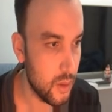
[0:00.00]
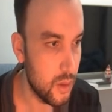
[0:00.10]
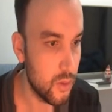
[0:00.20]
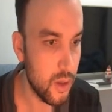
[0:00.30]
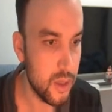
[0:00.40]

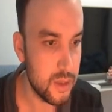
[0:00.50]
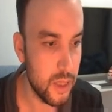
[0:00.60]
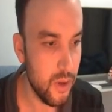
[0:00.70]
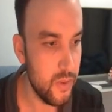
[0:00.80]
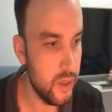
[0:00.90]
Okay guys, if you
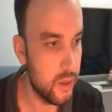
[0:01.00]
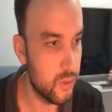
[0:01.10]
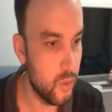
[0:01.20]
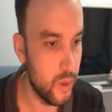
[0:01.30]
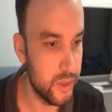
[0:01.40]
have any
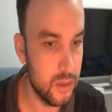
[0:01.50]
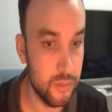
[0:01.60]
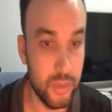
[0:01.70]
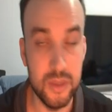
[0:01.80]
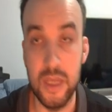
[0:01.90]
question,
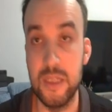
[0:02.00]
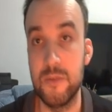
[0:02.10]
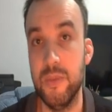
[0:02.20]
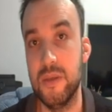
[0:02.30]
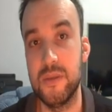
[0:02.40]
please ask
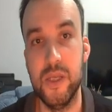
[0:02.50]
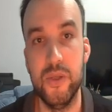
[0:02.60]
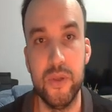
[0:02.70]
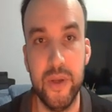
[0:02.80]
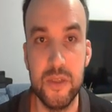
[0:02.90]
me. See you in
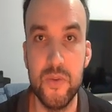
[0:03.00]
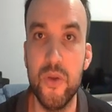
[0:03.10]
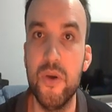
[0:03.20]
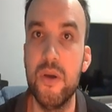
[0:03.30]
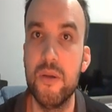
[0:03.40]
the next
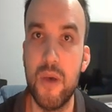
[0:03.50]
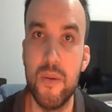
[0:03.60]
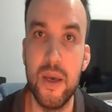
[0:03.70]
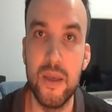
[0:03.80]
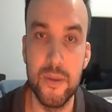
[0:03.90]
video. Bye
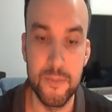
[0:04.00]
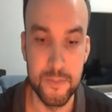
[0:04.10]
bye.